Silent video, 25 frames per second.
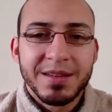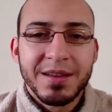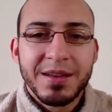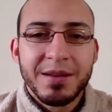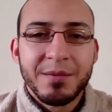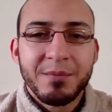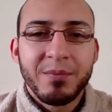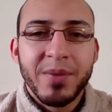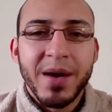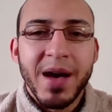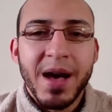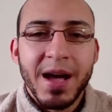
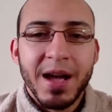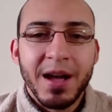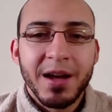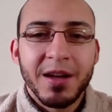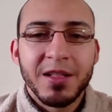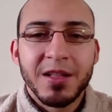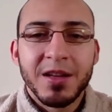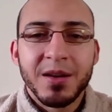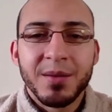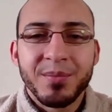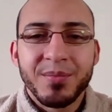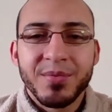
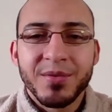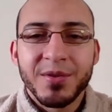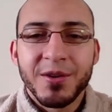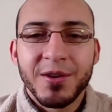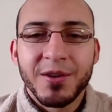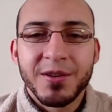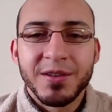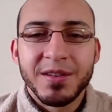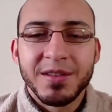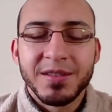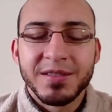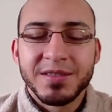pile up
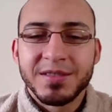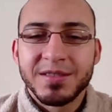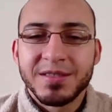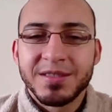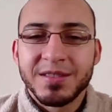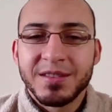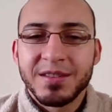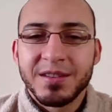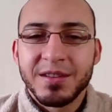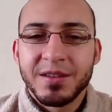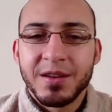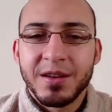on
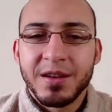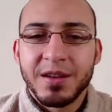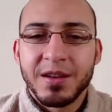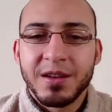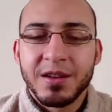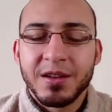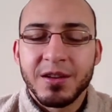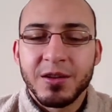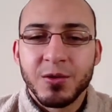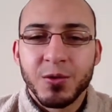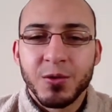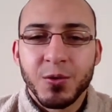this
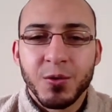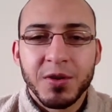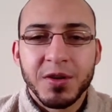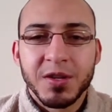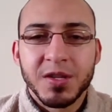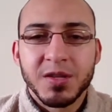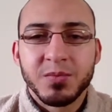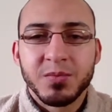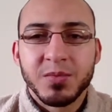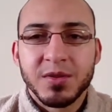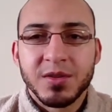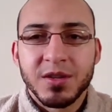
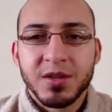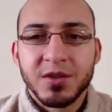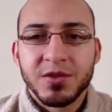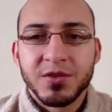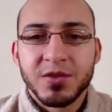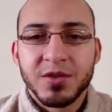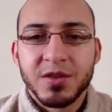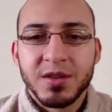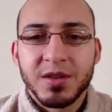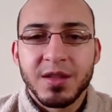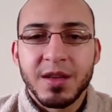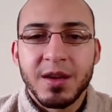glorious
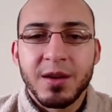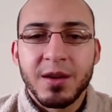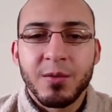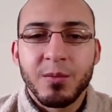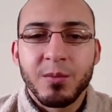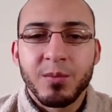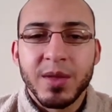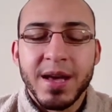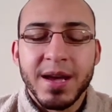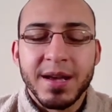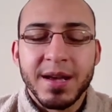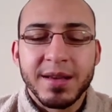position
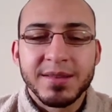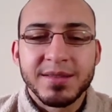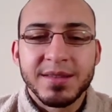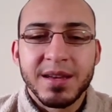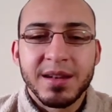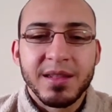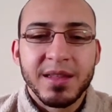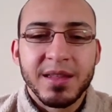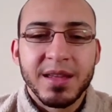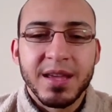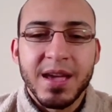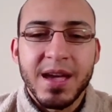that black
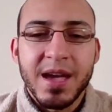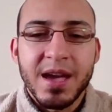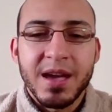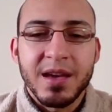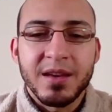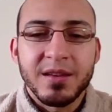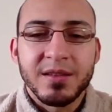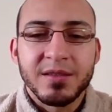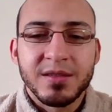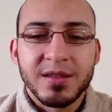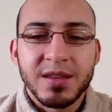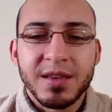suddenly
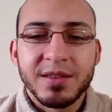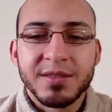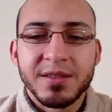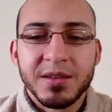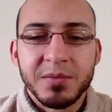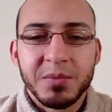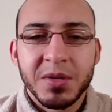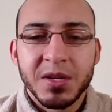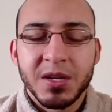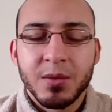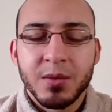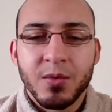has. Yes, he
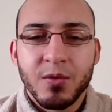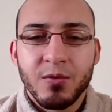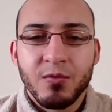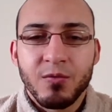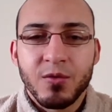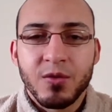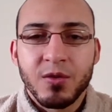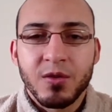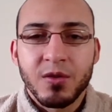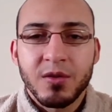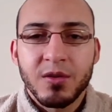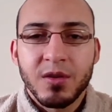picked up a
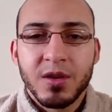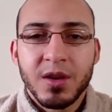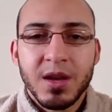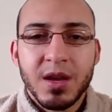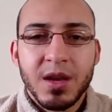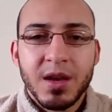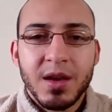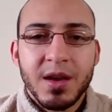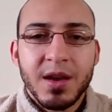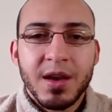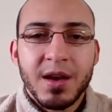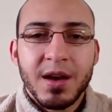rook,
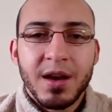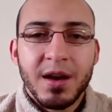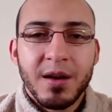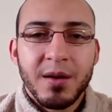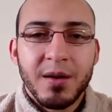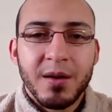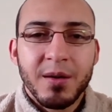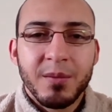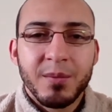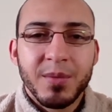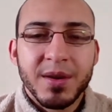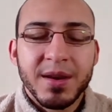
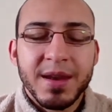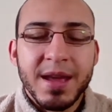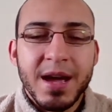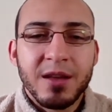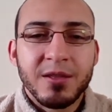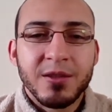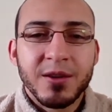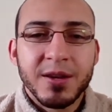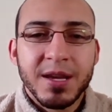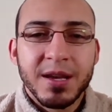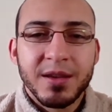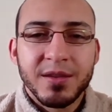but
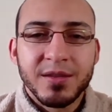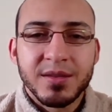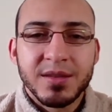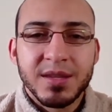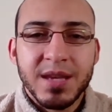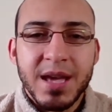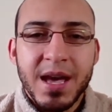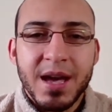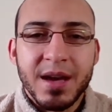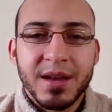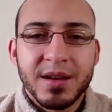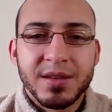now look how
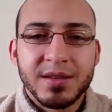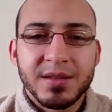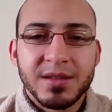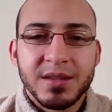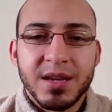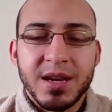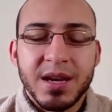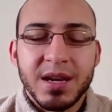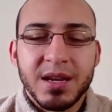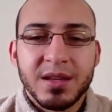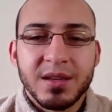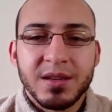sad his
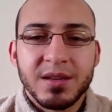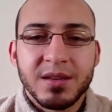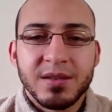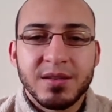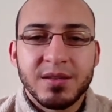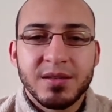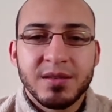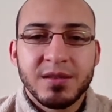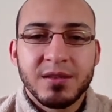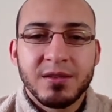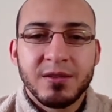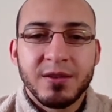knight
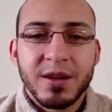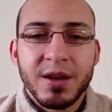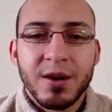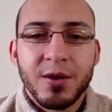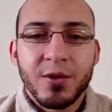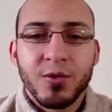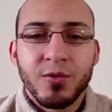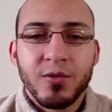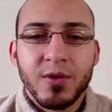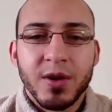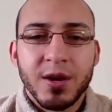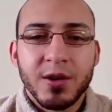is. Look
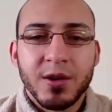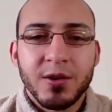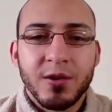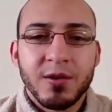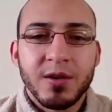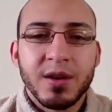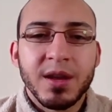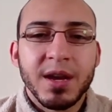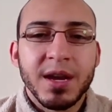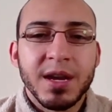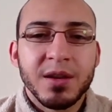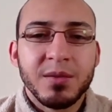how great
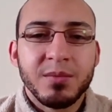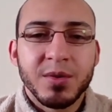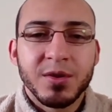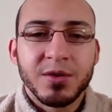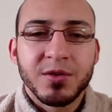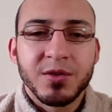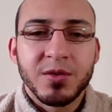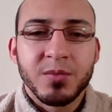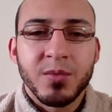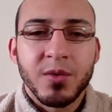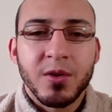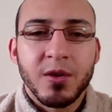our knight and
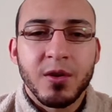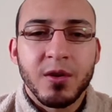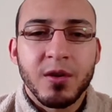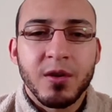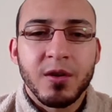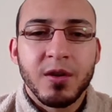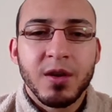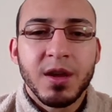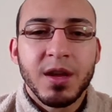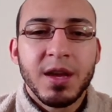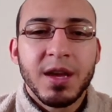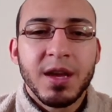bishop
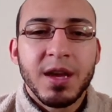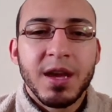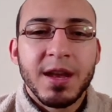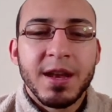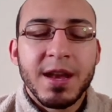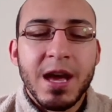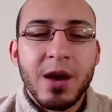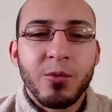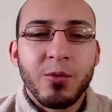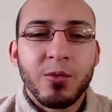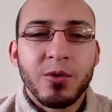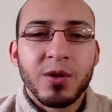are. And
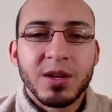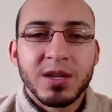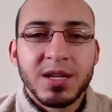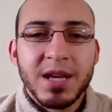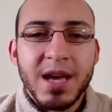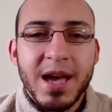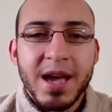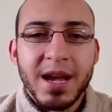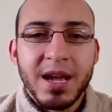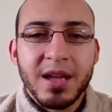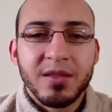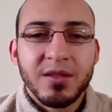now we're
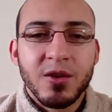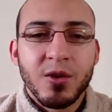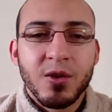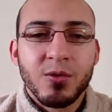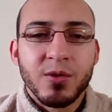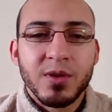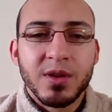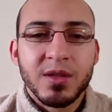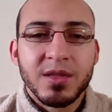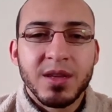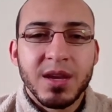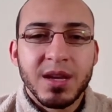attacking the
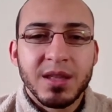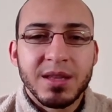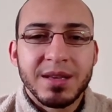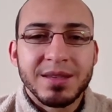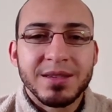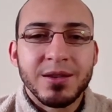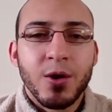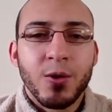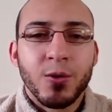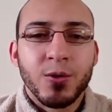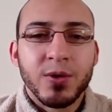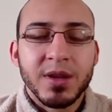only thing
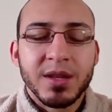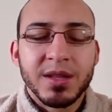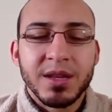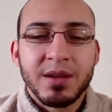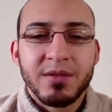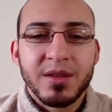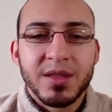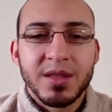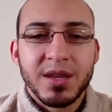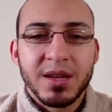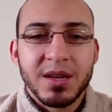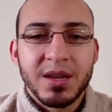that's holding
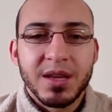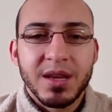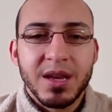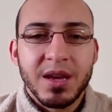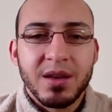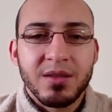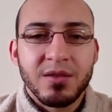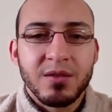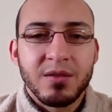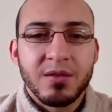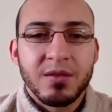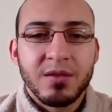everything
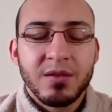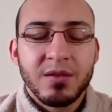together.